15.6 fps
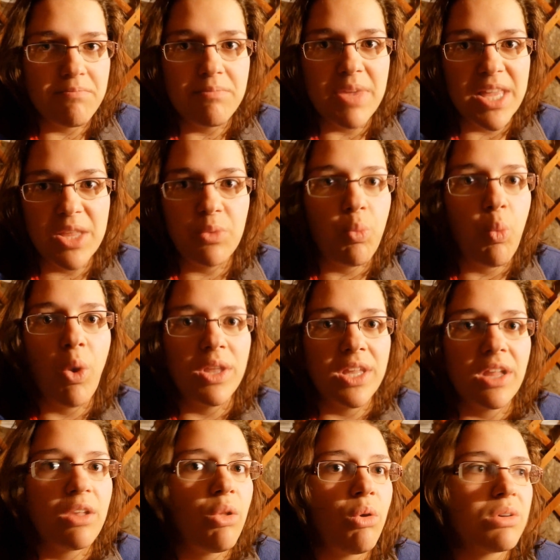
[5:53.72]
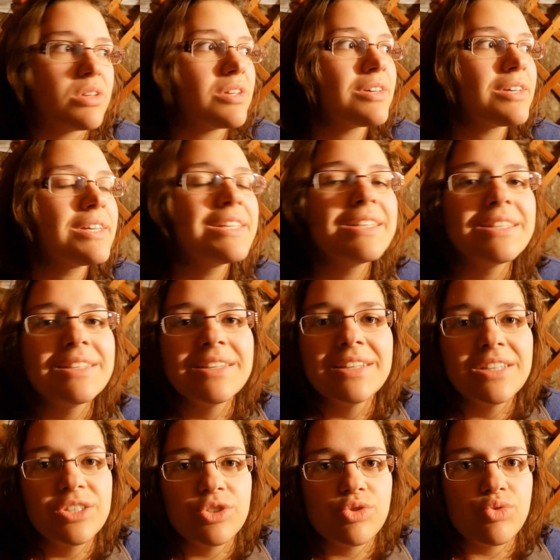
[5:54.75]
mid 1 o'clock
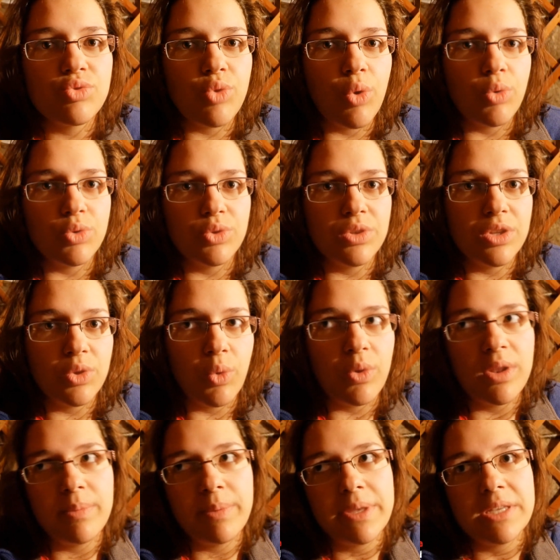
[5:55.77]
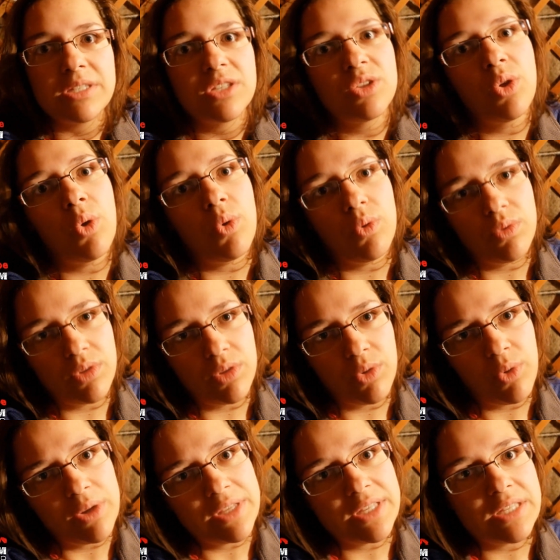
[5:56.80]
stroll to the toilet because the
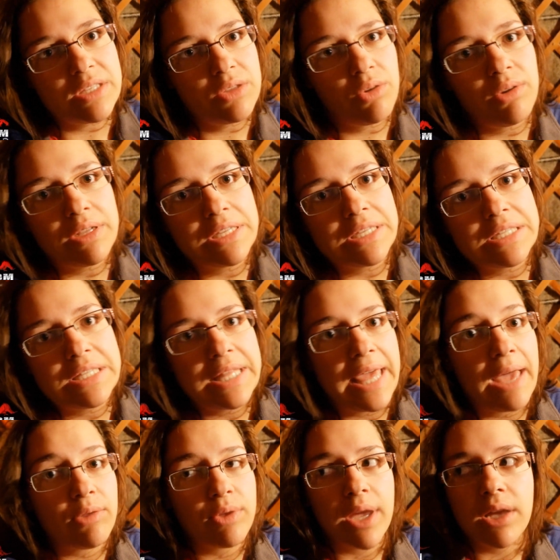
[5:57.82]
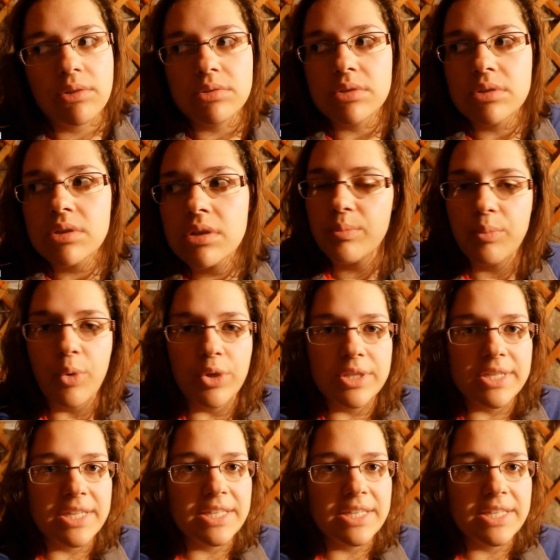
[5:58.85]
toilet is in the outhouse. Point